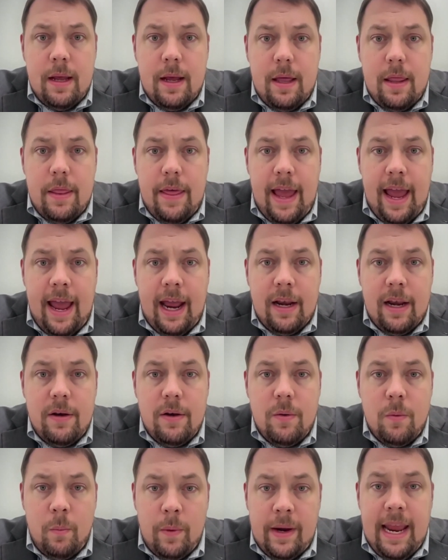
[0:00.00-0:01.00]
that
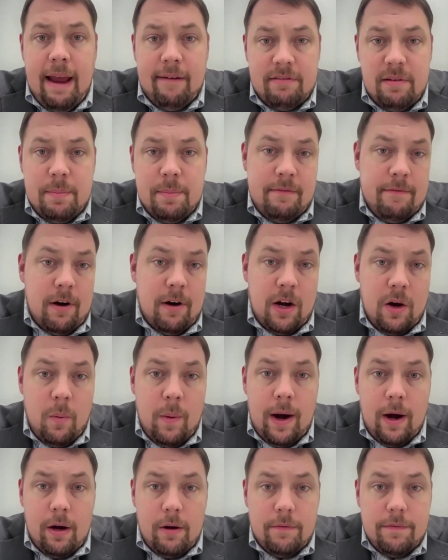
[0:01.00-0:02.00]
we have to be very
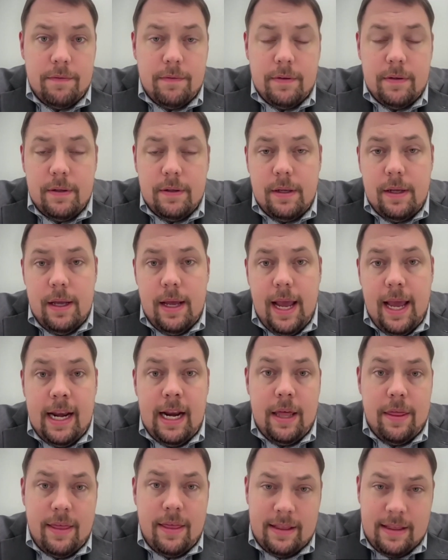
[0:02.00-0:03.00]
aware of. And
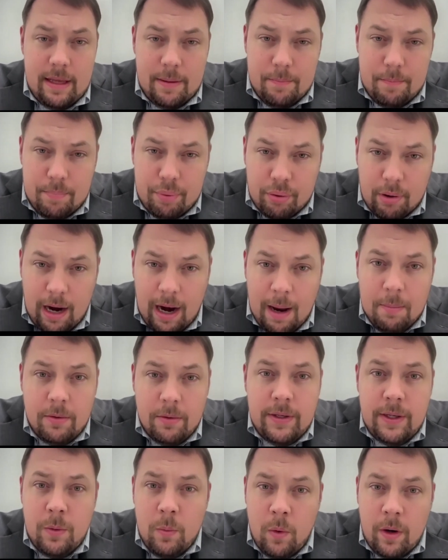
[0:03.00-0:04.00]
I think that
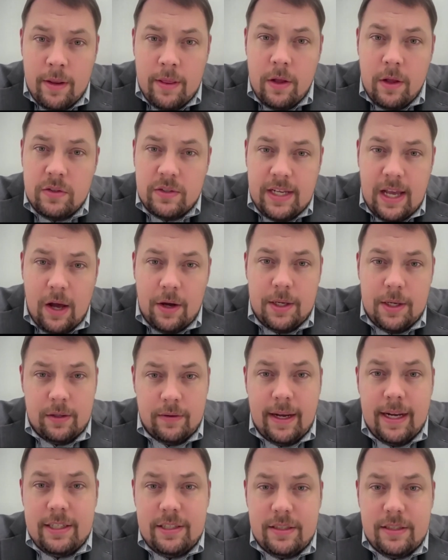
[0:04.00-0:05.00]
probably one of those
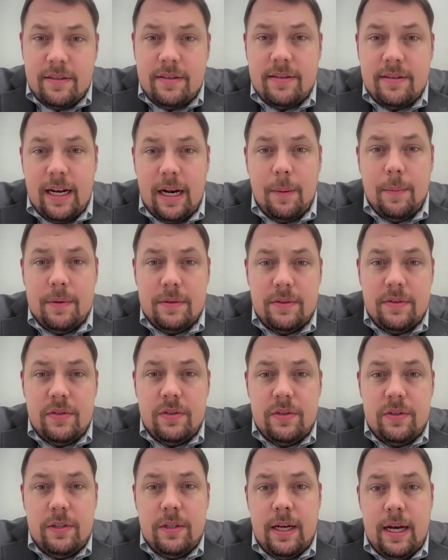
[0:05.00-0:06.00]
calculations that I
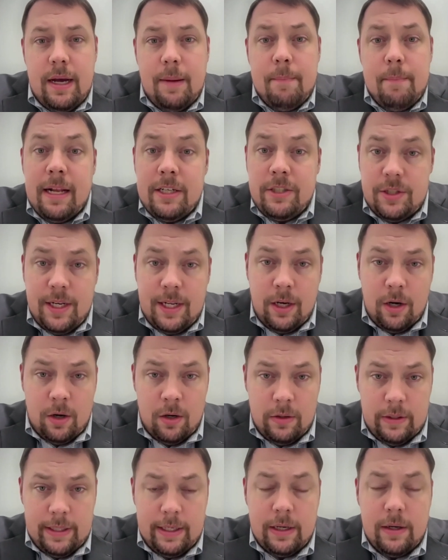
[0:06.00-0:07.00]
was mentioning
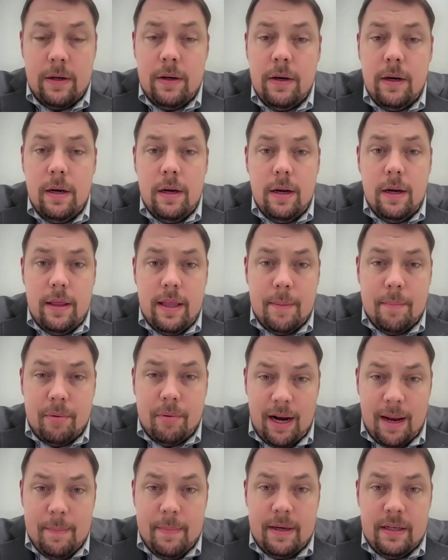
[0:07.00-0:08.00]
earlier that
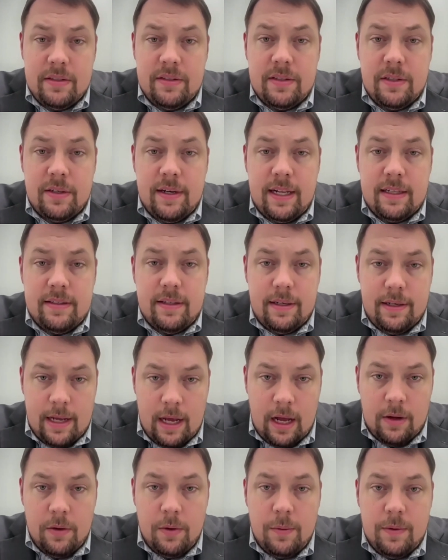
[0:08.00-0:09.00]
Prime Minister
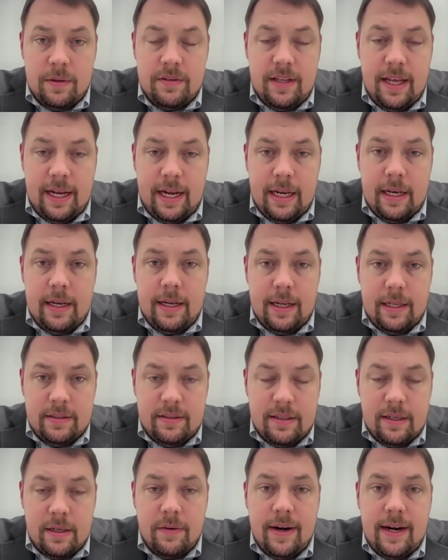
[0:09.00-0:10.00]
Netanyahu was taking into
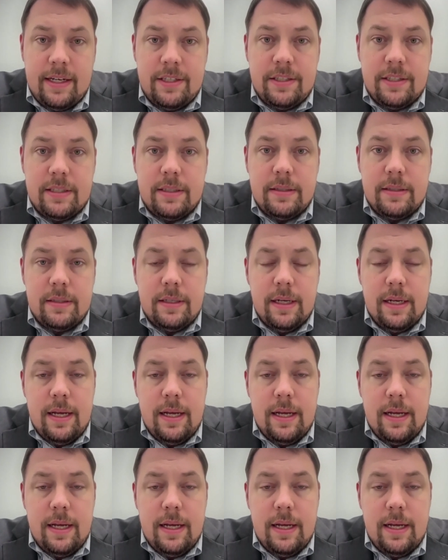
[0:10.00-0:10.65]
consideration